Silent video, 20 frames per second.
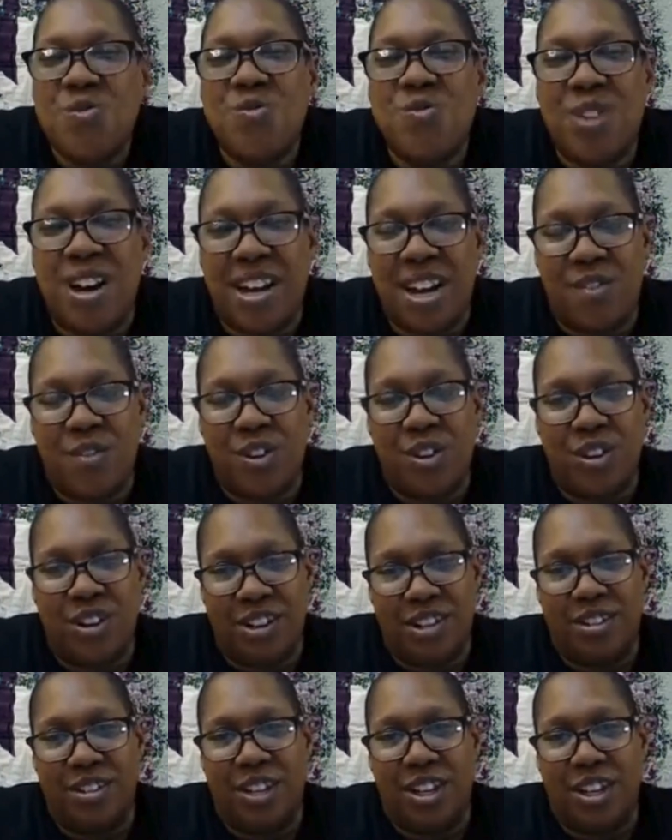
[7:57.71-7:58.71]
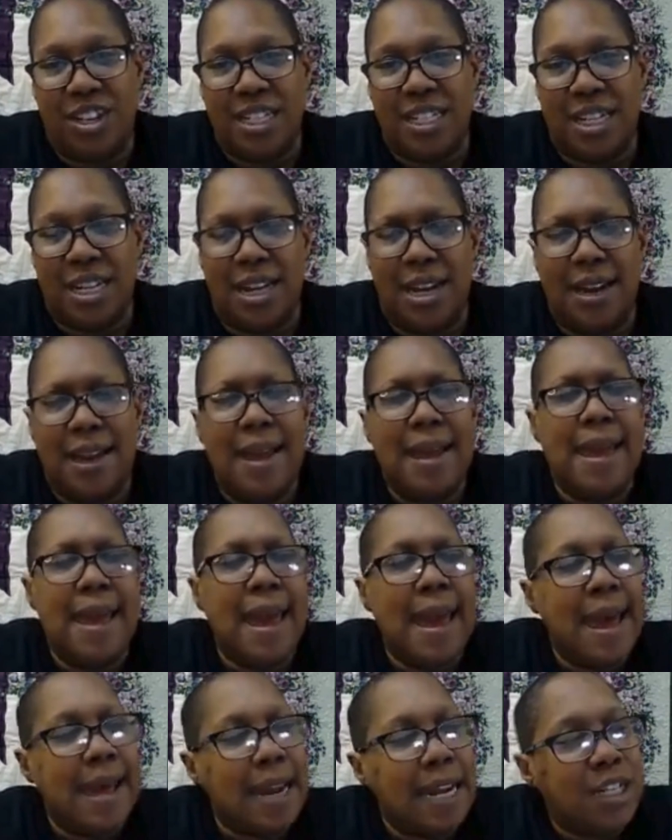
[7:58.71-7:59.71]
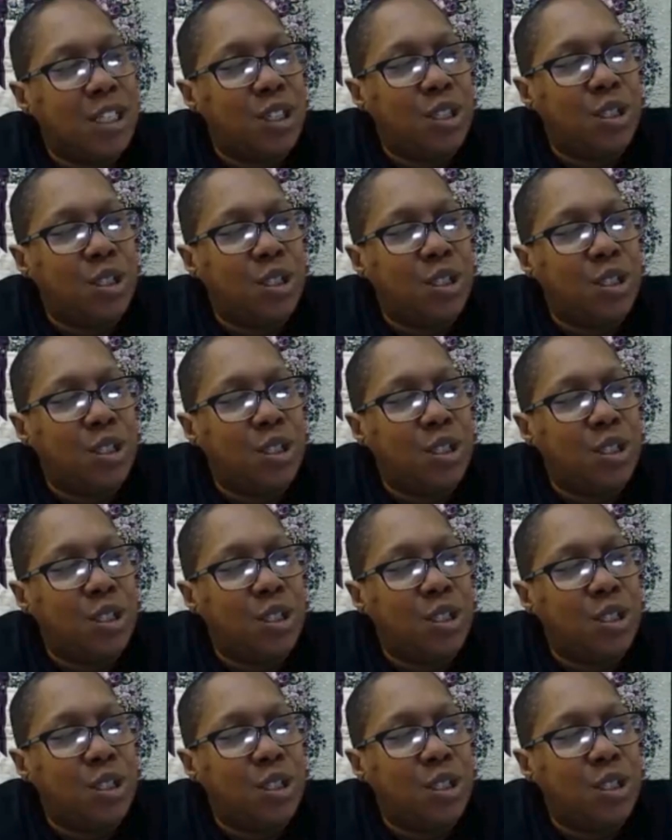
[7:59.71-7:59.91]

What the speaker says: whatever you're looking to cut. And I